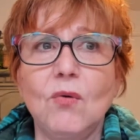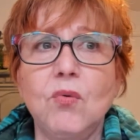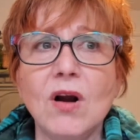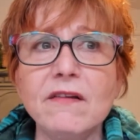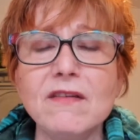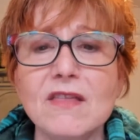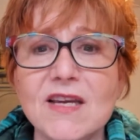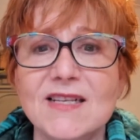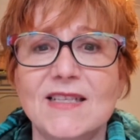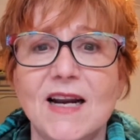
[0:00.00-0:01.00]
One of the
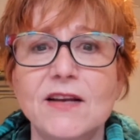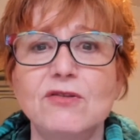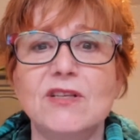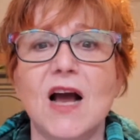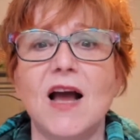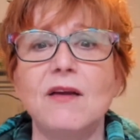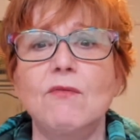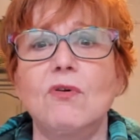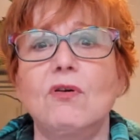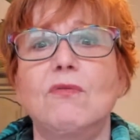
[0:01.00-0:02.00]
things that I do is I
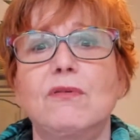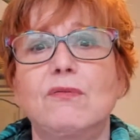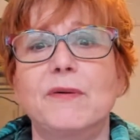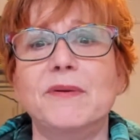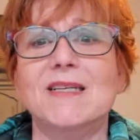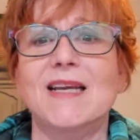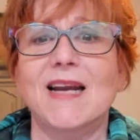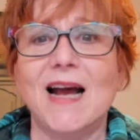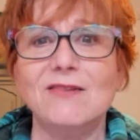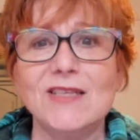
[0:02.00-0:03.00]
work with women to
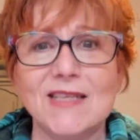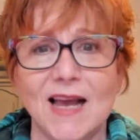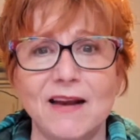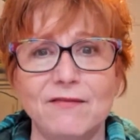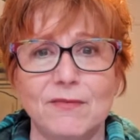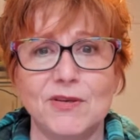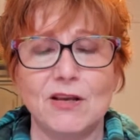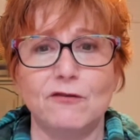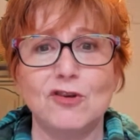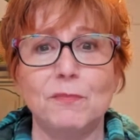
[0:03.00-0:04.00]
get outside of
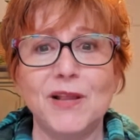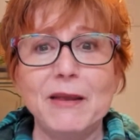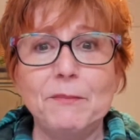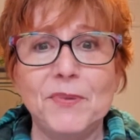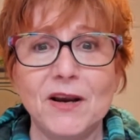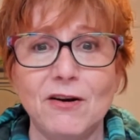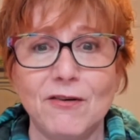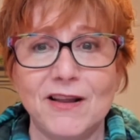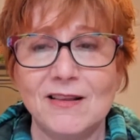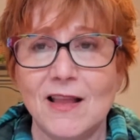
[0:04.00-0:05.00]
themselves, to play
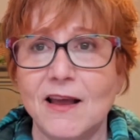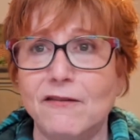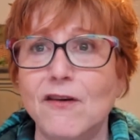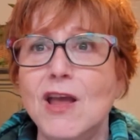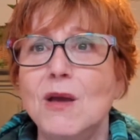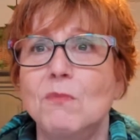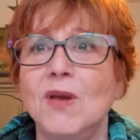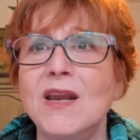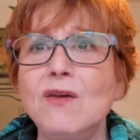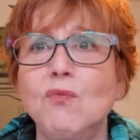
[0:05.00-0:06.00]
bigger in life.
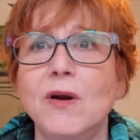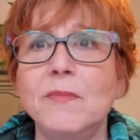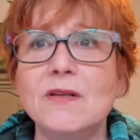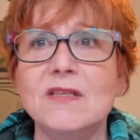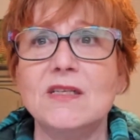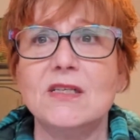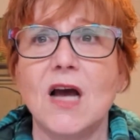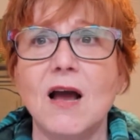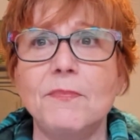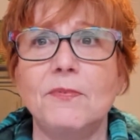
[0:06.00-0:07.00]
Many women
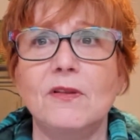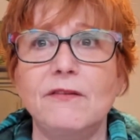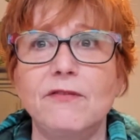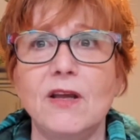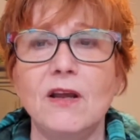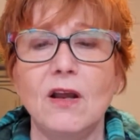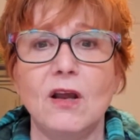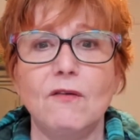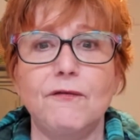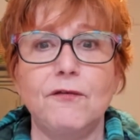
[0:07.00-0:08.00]
stop
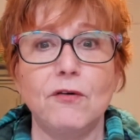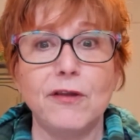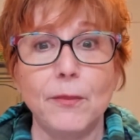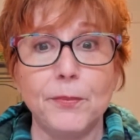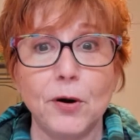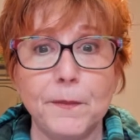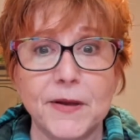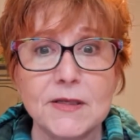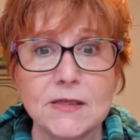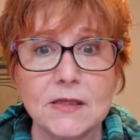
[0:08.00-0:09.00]
living for their
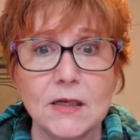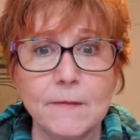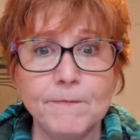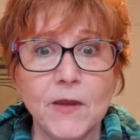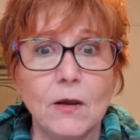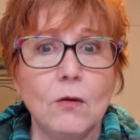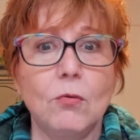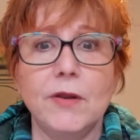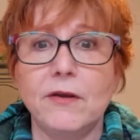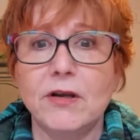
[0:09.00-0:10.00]
purpose
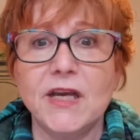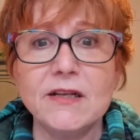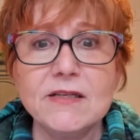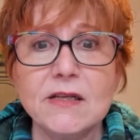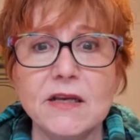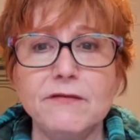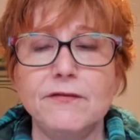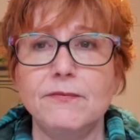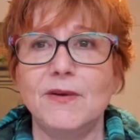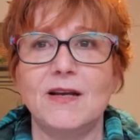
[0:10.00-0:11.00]
when their kids
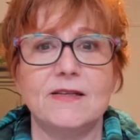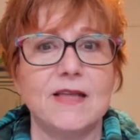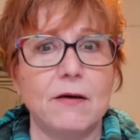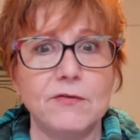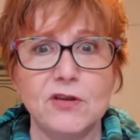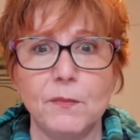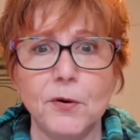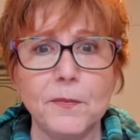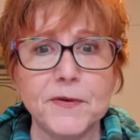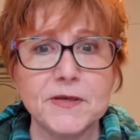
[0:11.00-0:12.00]
leave, because that was their
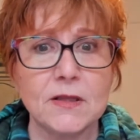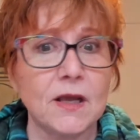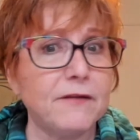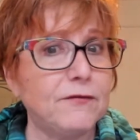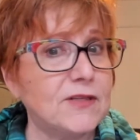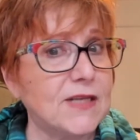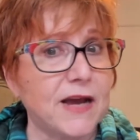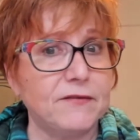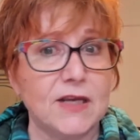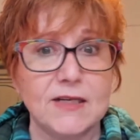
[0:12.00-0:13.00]
purpose in life, was
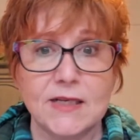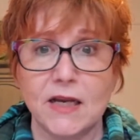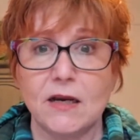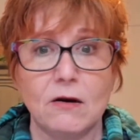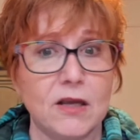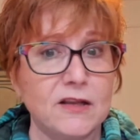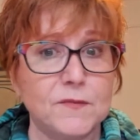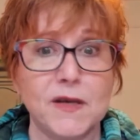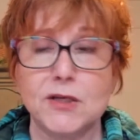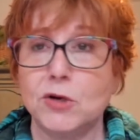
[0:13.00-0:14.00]
to have kids, take care of
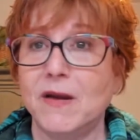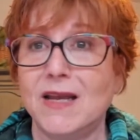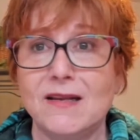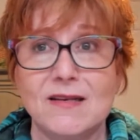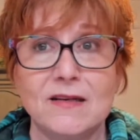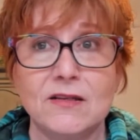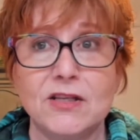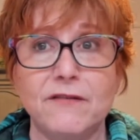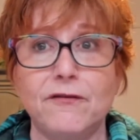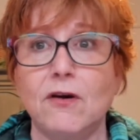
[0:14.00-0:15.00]
kids, make sure my kids didn't
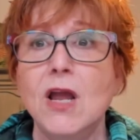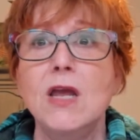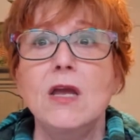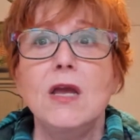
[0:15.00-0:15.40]
suffer.